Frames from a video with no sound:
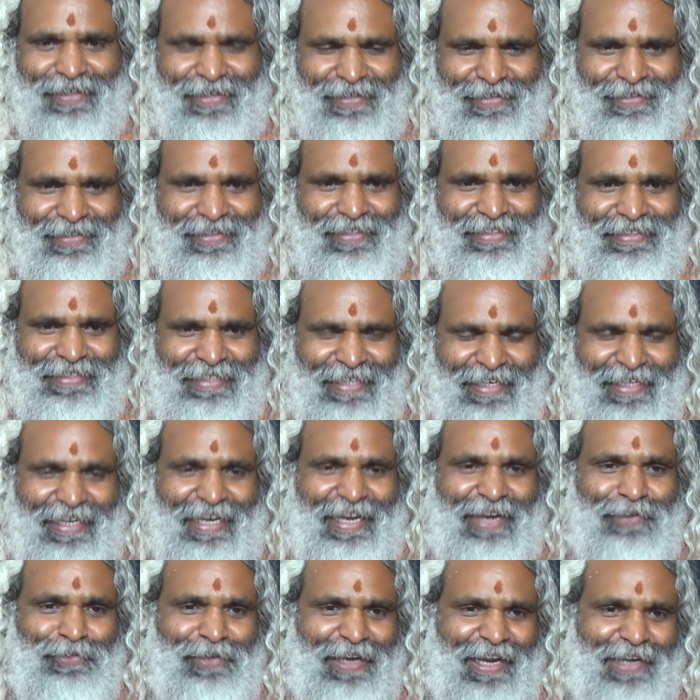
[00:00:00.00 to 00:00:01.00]

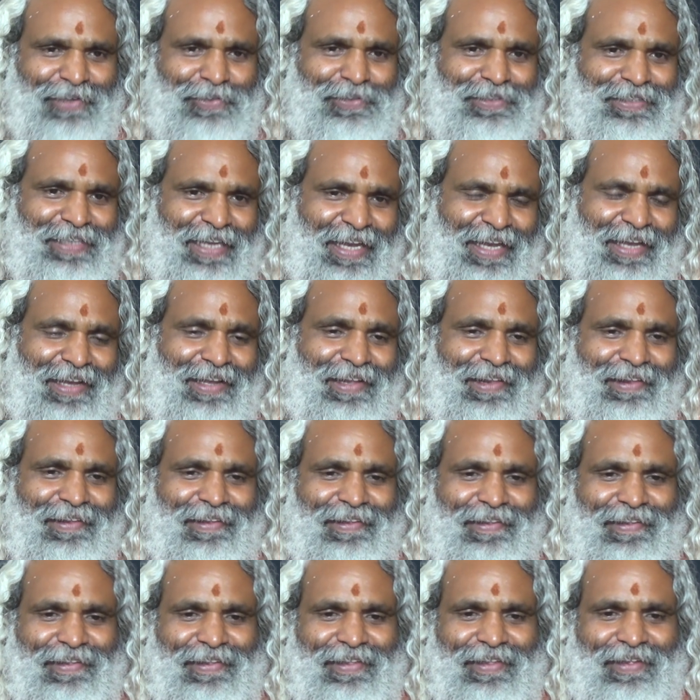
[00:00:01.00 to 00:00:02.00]
incidentally I would like to say,
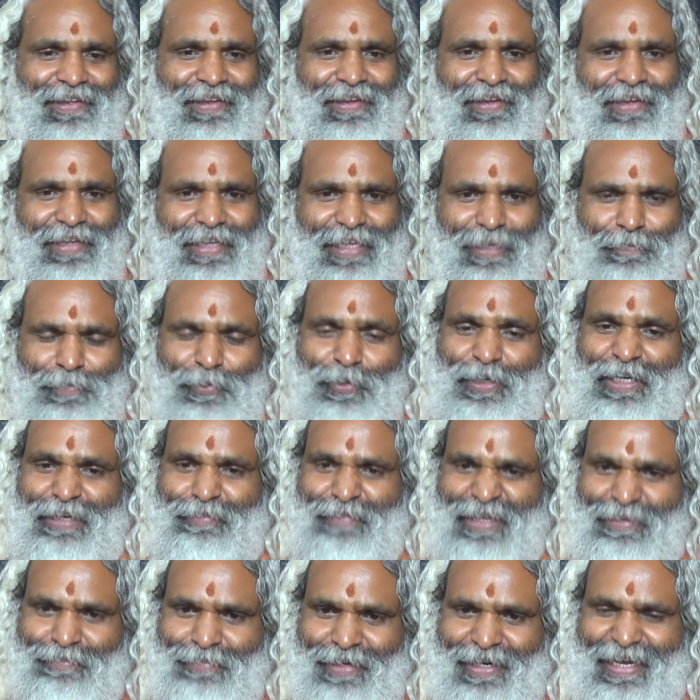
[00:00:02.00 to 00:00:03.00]
if you
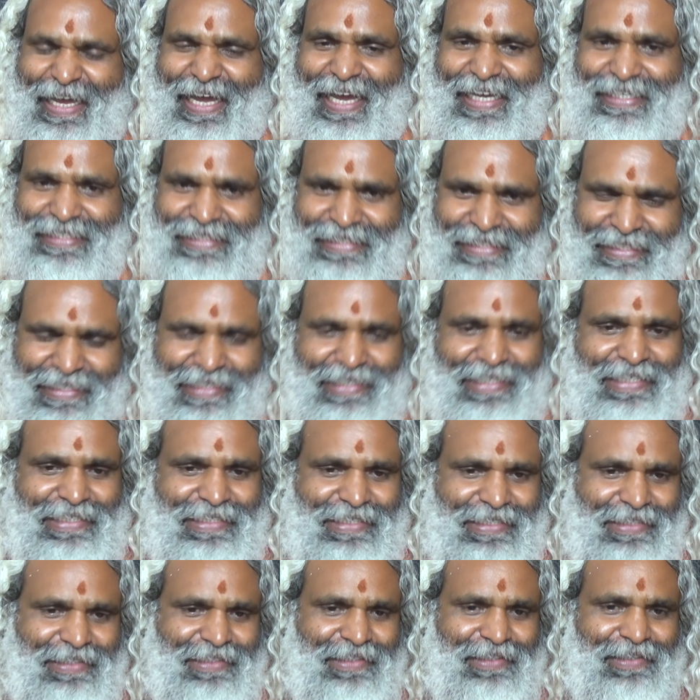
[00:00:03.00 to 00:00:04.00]
remember Astika
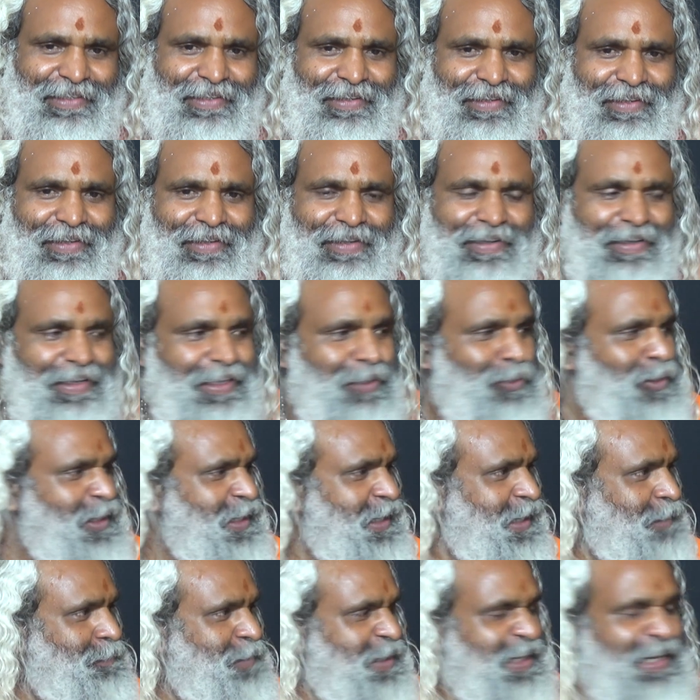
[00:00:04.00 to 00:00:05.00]
Rishi, you
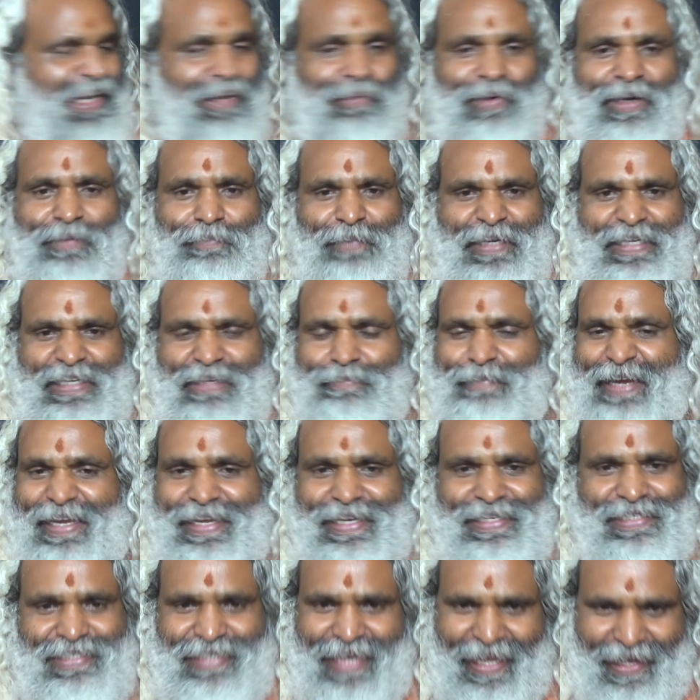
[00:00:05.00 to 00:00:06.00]
will be never bitten by
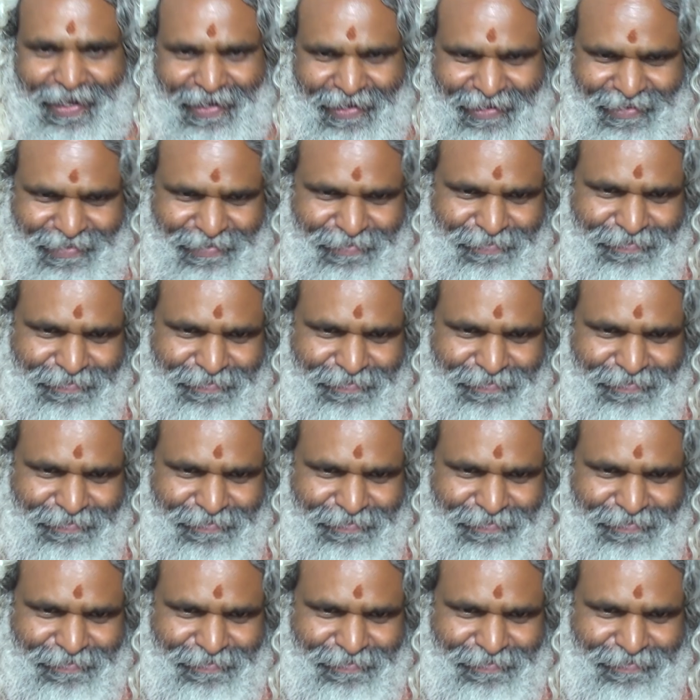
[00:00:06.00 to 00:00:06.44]
a snake.